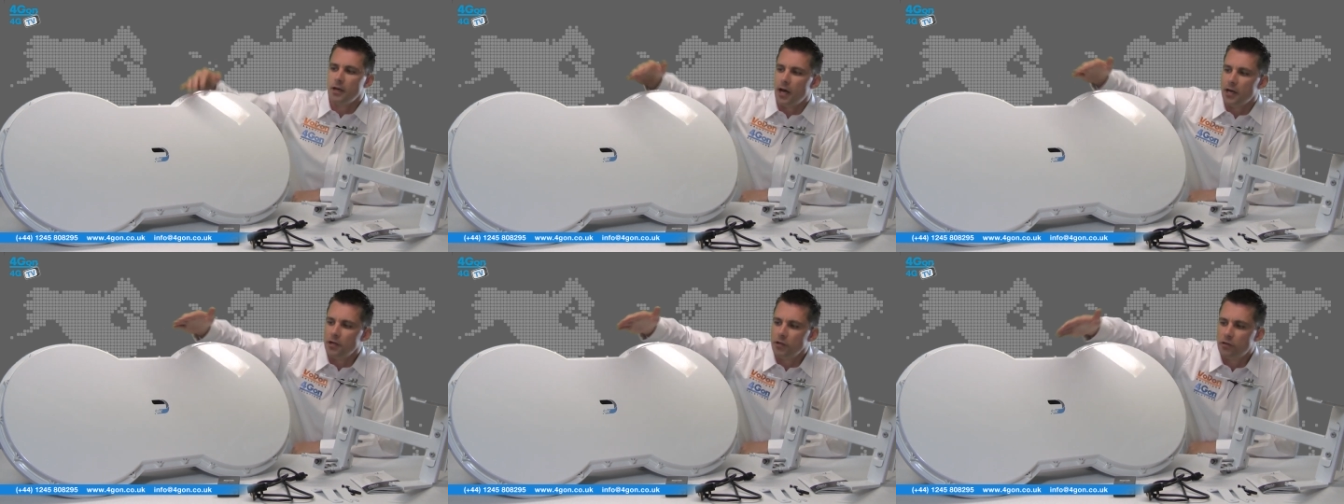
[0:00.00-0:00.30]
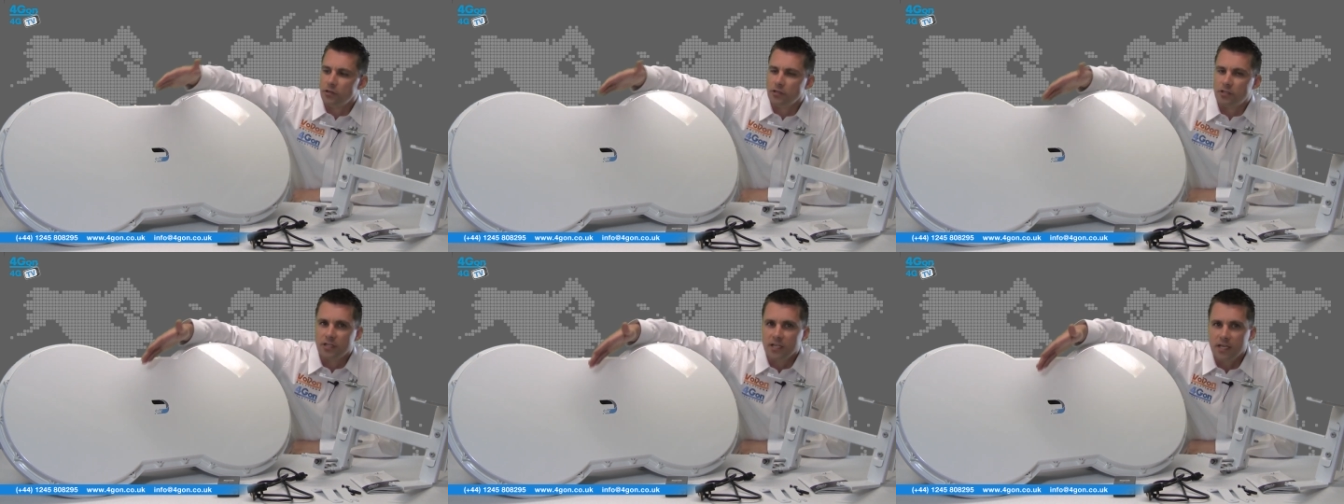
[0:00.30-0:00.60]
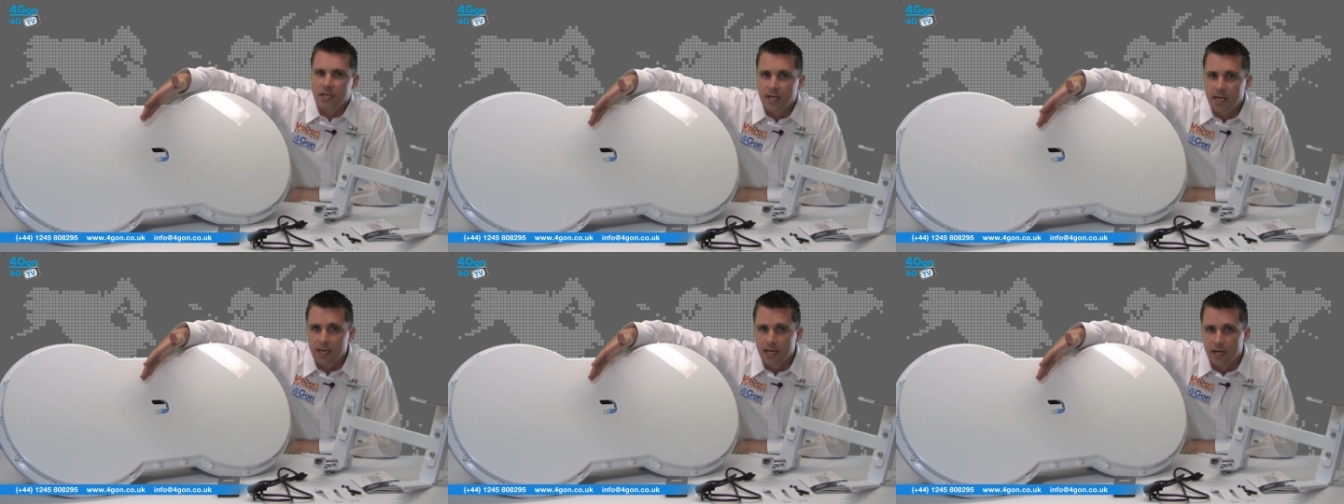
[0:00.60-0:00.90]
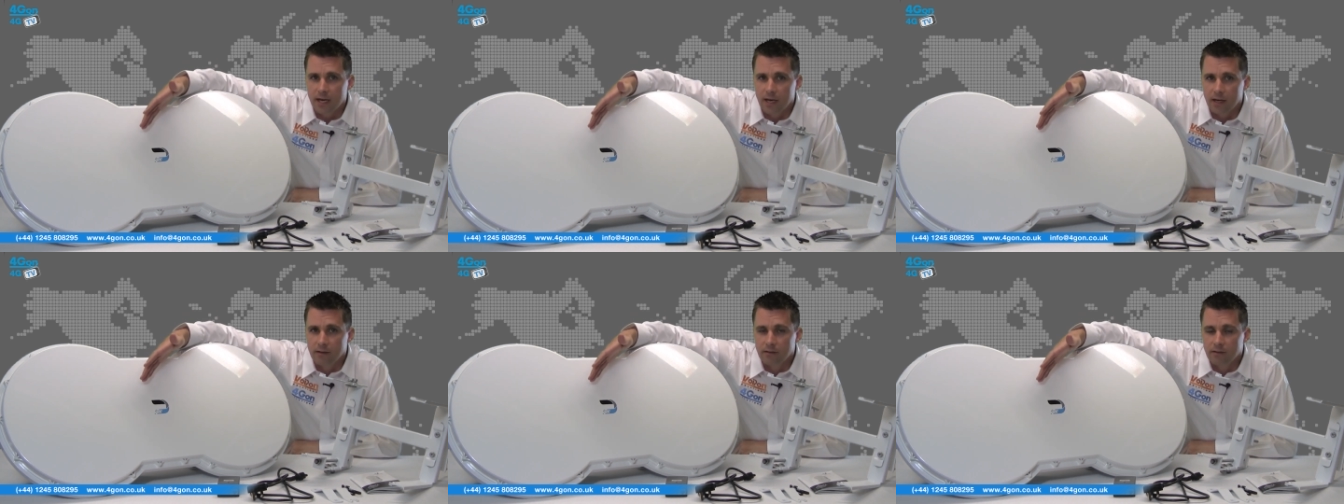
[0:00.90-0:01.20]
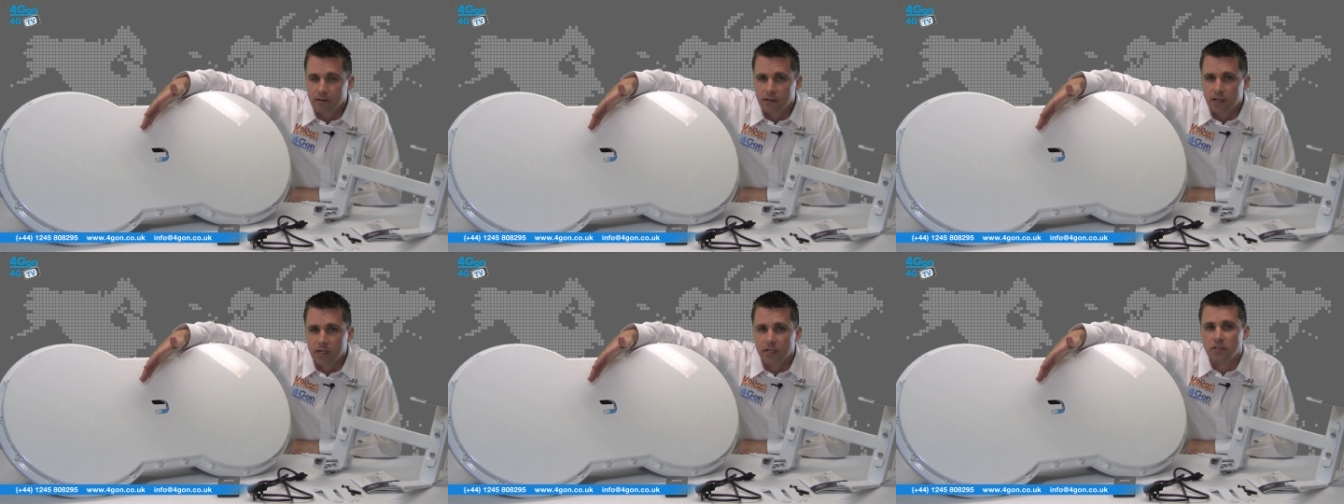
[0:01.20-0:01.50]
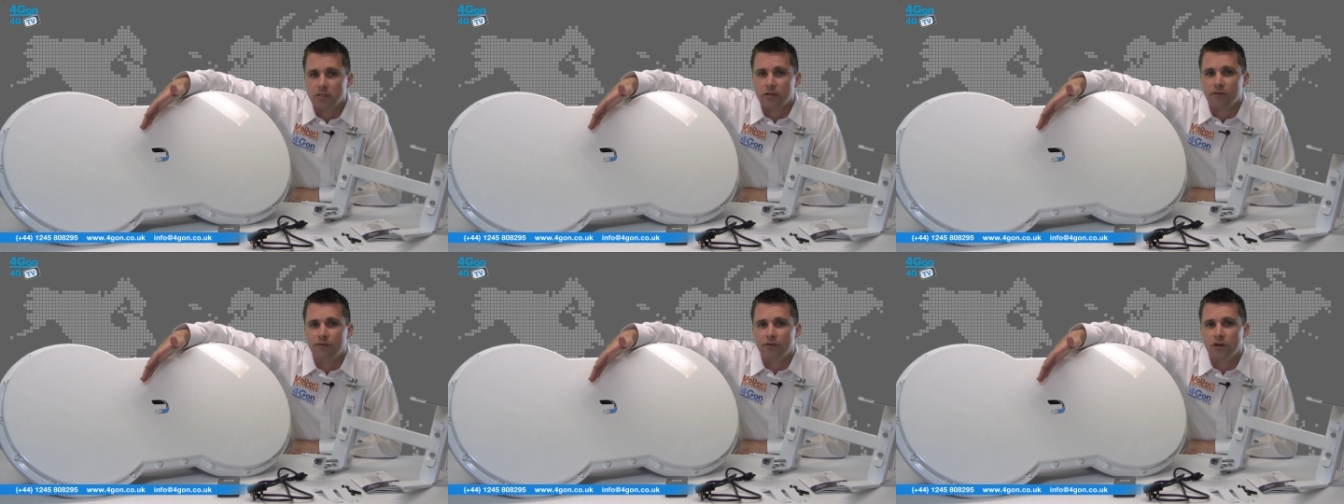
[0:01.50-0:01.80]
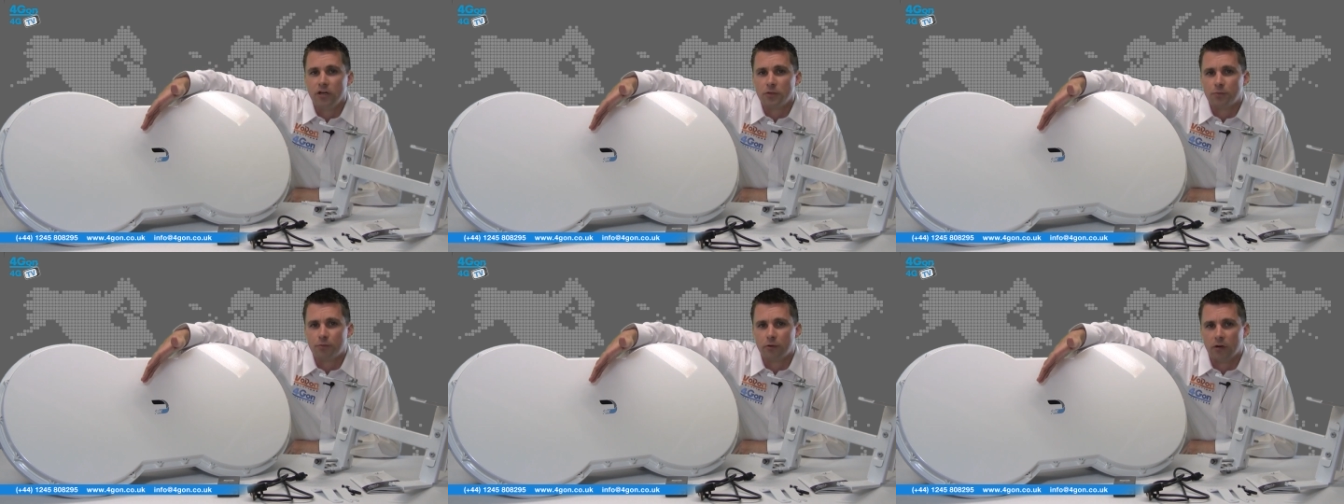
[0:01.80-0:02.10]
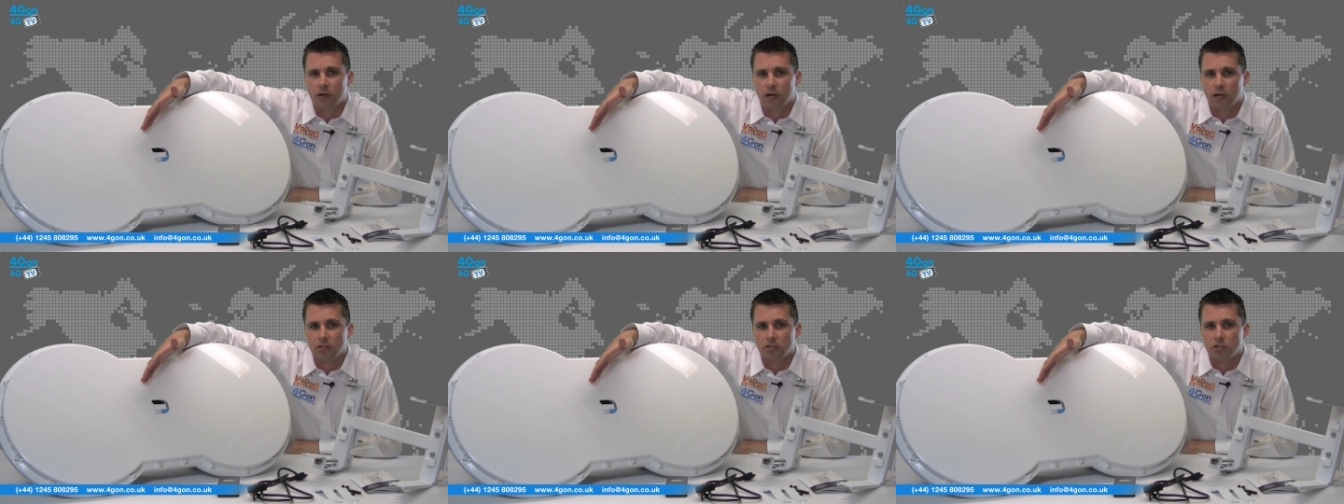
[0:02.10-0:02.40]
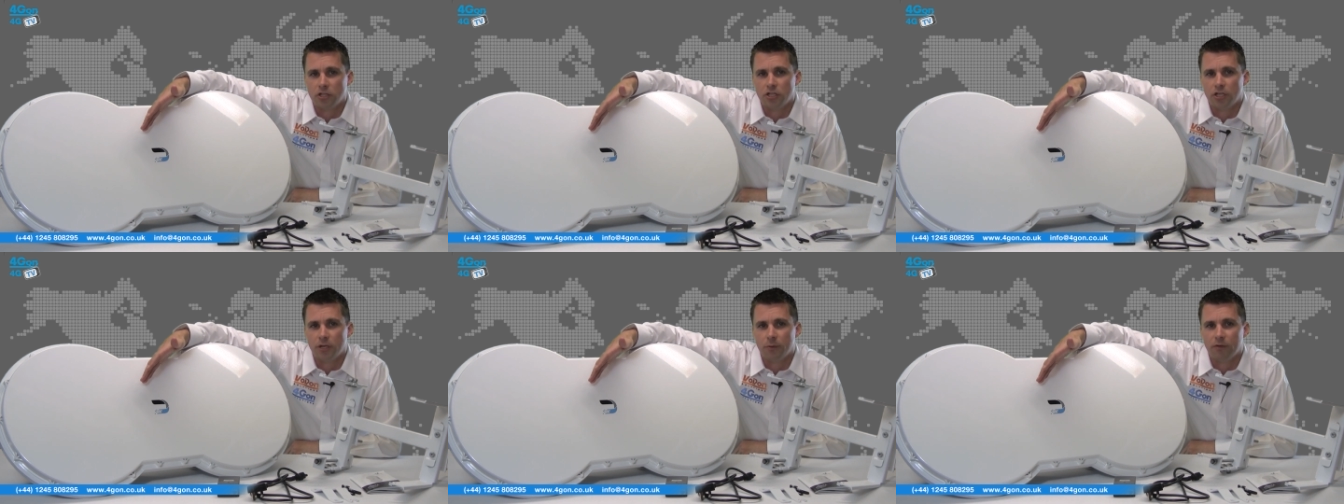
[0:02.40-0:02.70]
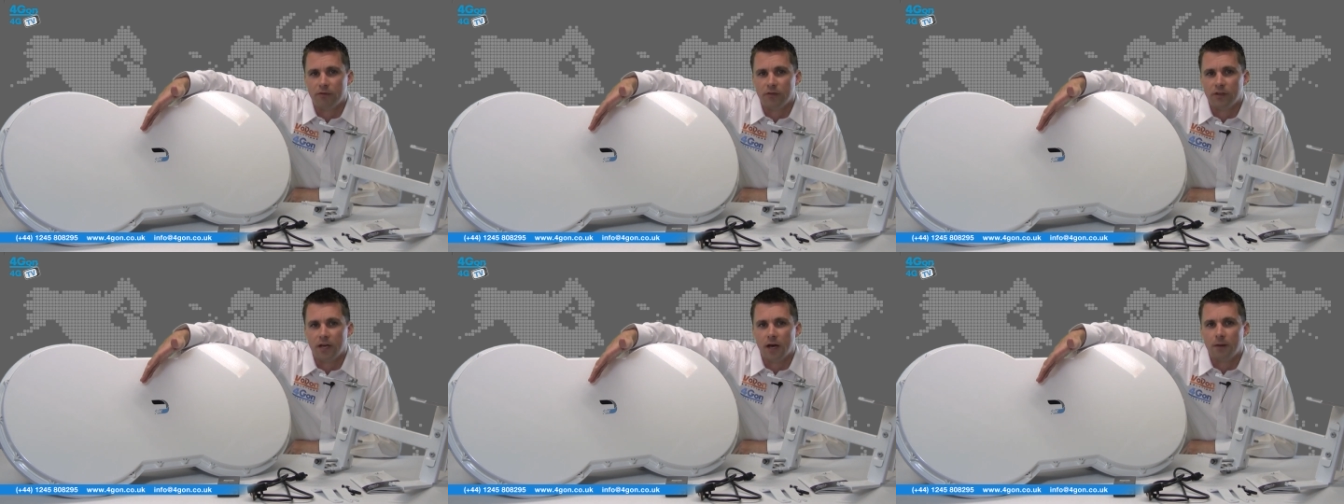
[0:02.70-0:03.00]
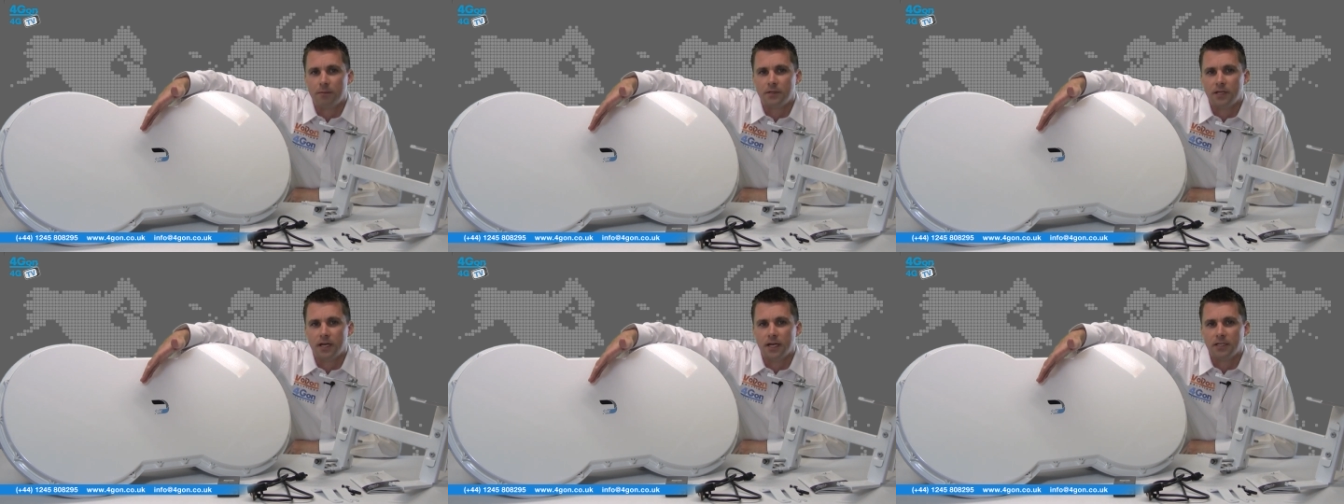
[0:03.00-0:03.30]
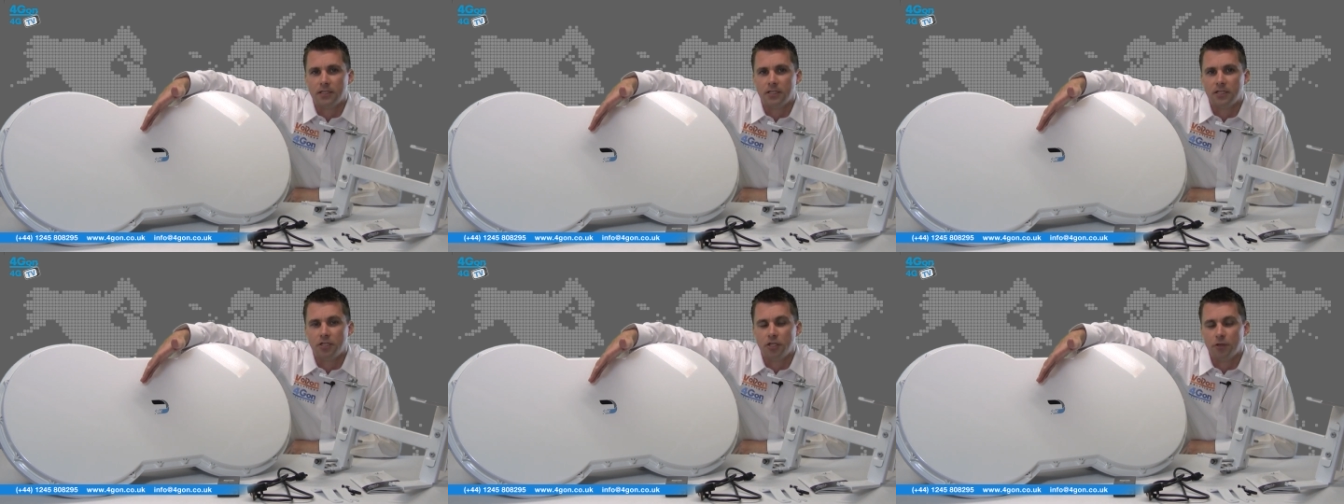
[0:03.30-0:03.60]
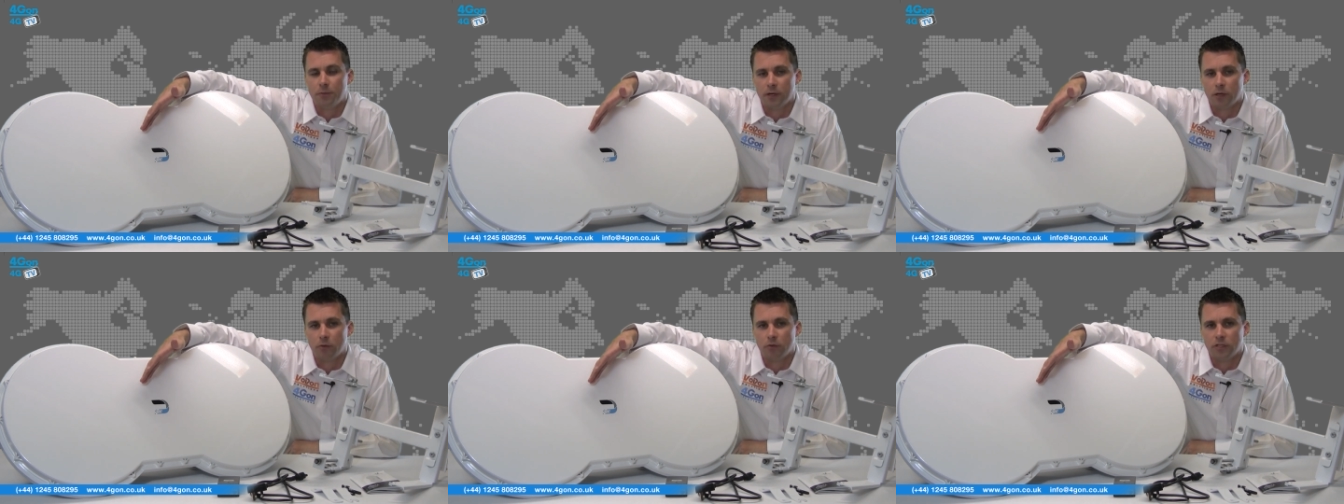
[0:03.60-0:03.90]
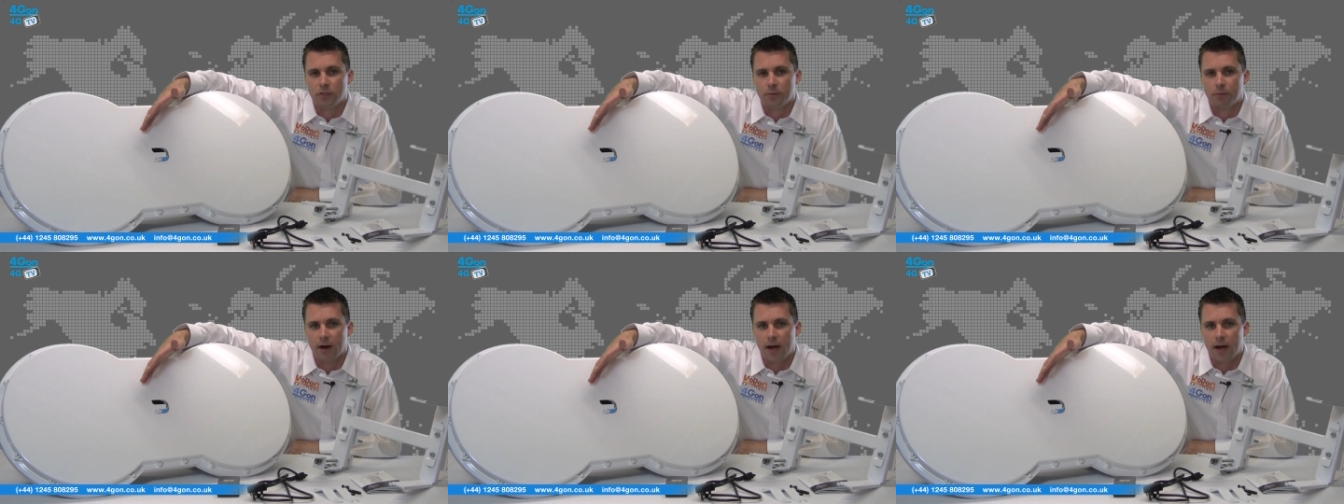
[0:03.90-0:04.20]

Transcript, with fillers: and you can see here that it's the first product to ship with the updated Ubiquiti